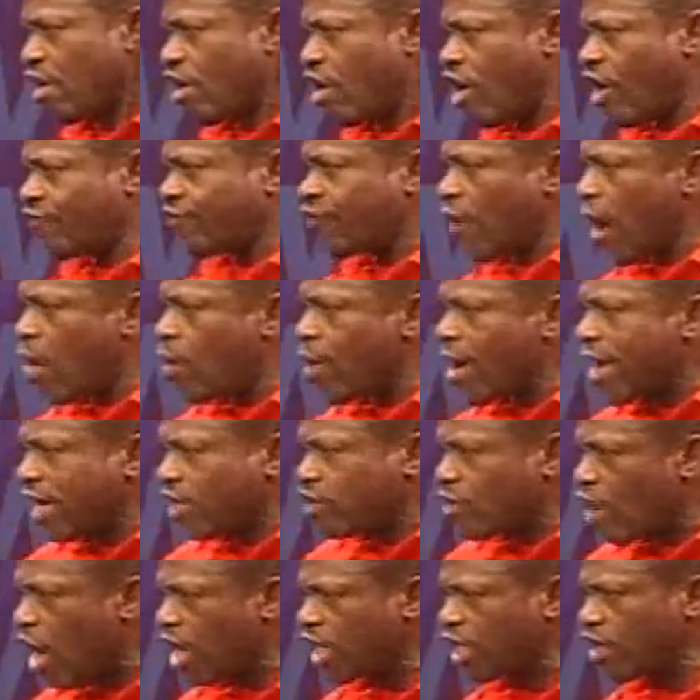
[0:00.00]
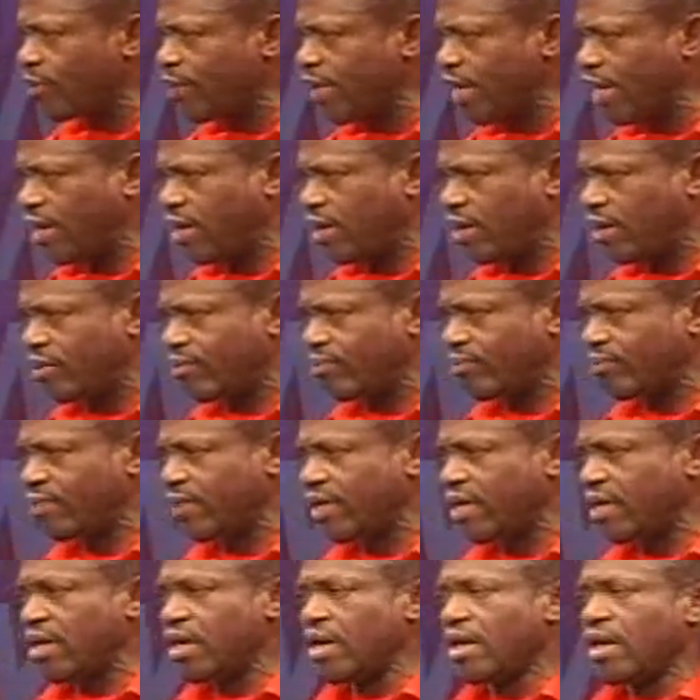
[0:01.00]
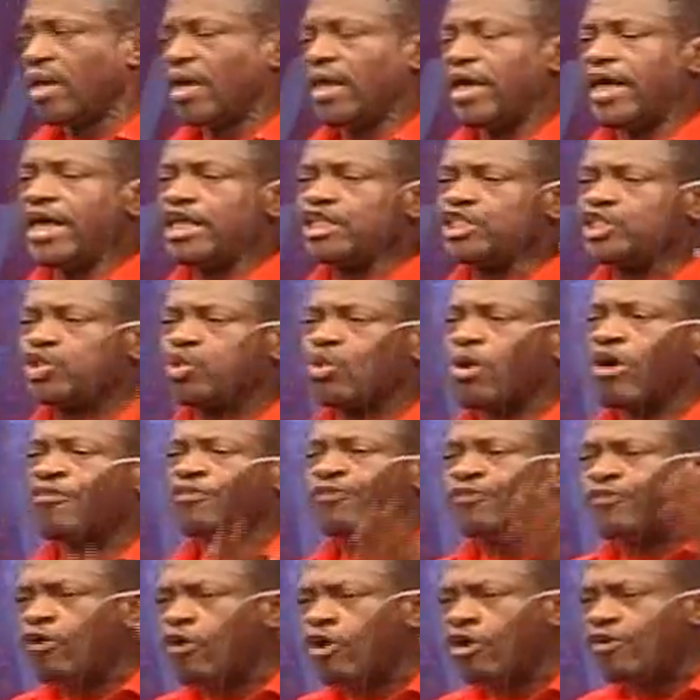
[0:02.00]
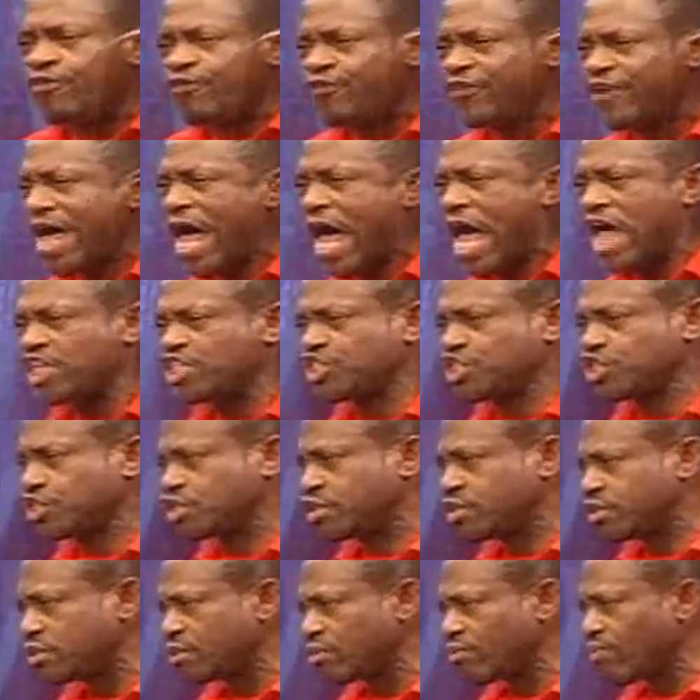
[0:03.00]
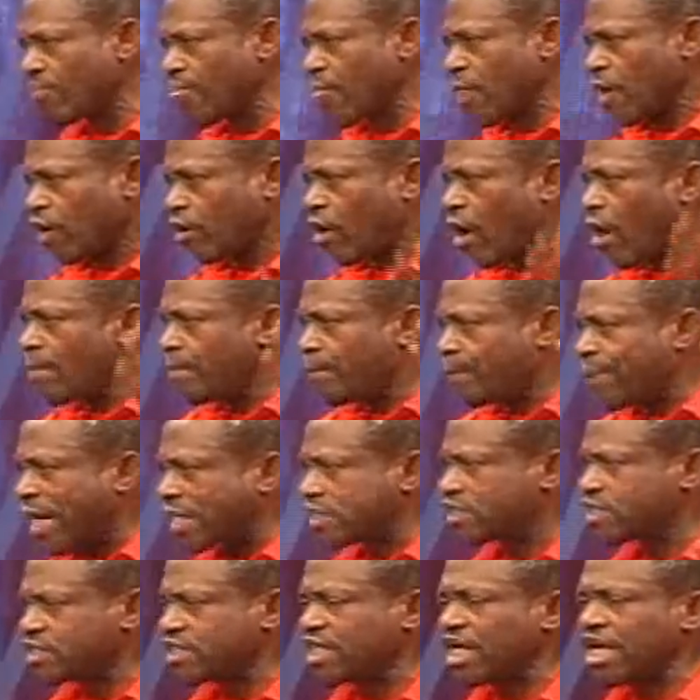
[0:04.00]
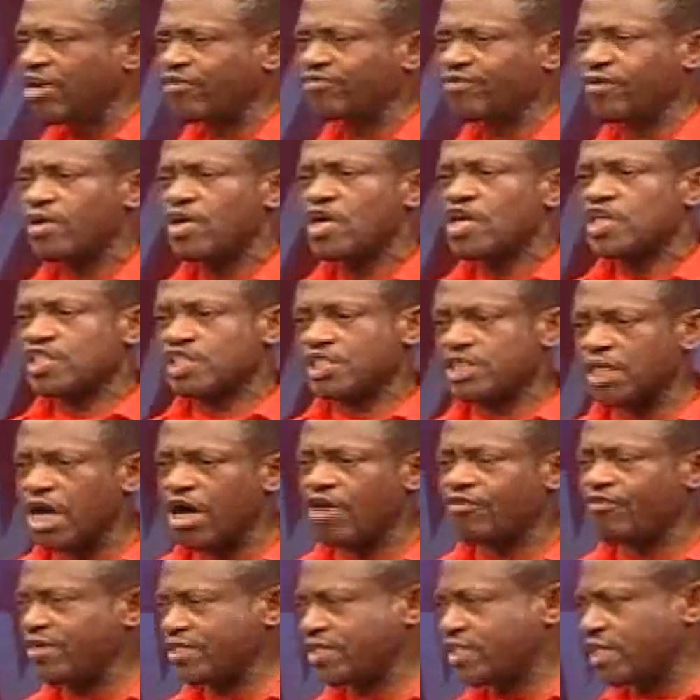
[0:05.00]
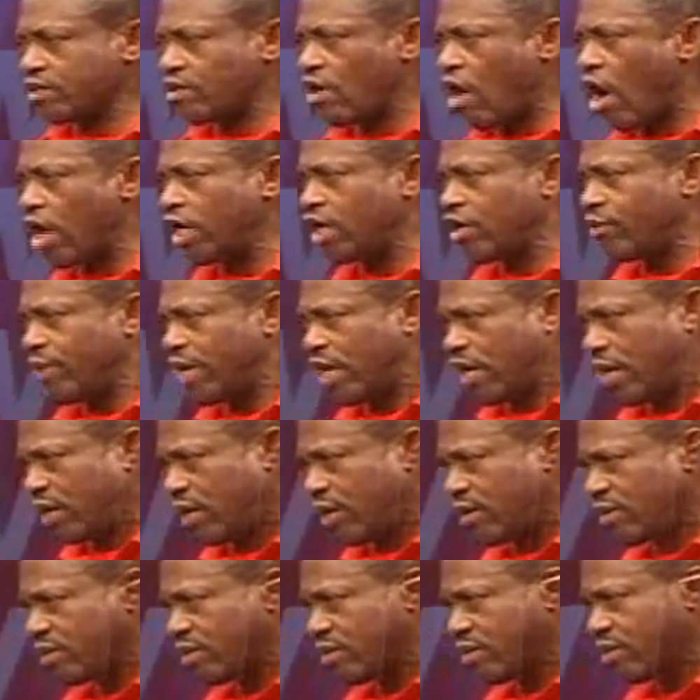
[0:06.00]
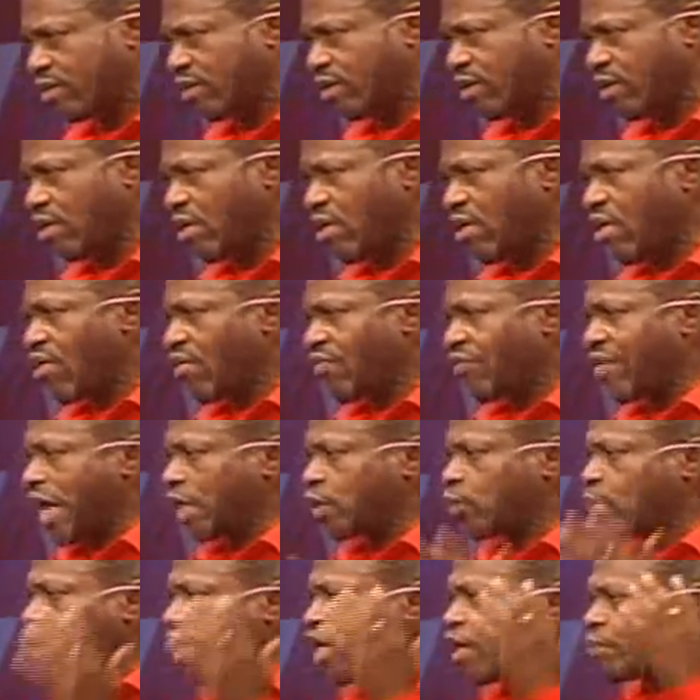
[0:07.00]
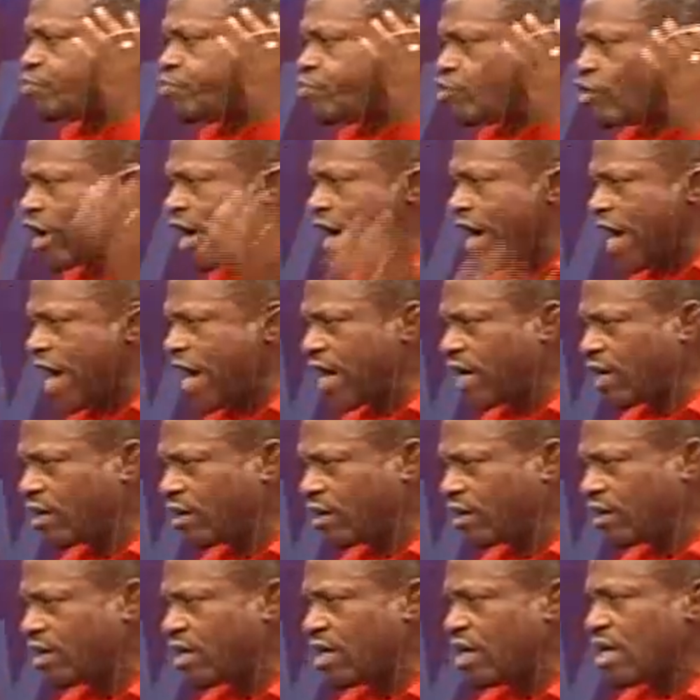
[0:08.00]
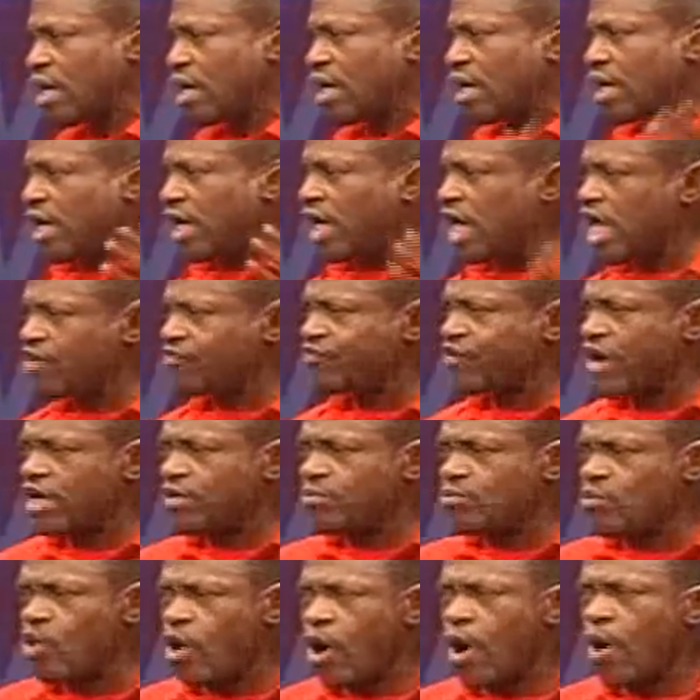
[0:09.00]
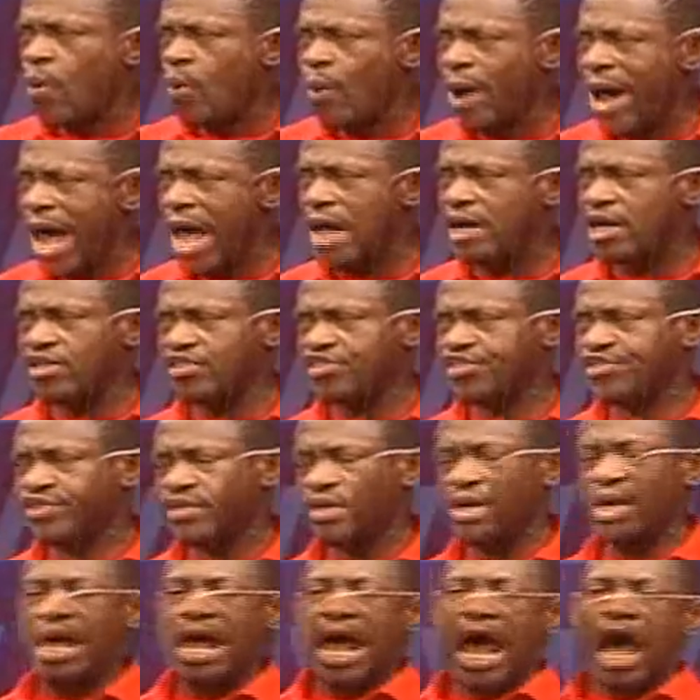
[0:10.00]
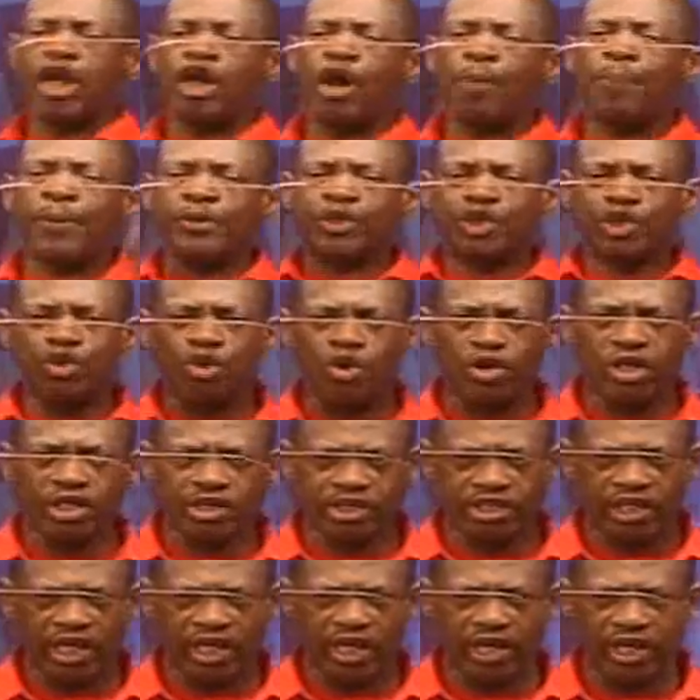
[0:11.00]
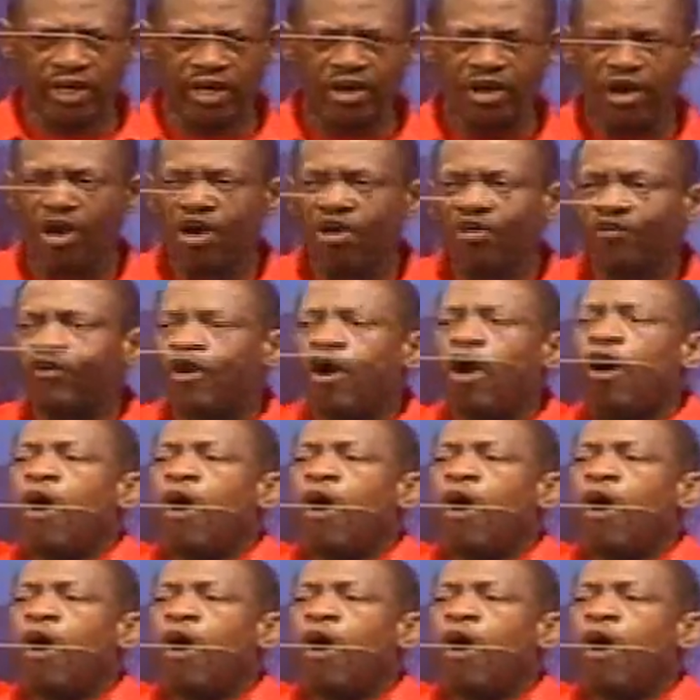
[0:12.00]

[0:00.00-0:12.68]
of our economy into a full-fledged, competitive service economy that will bring even more wealth and opportunity for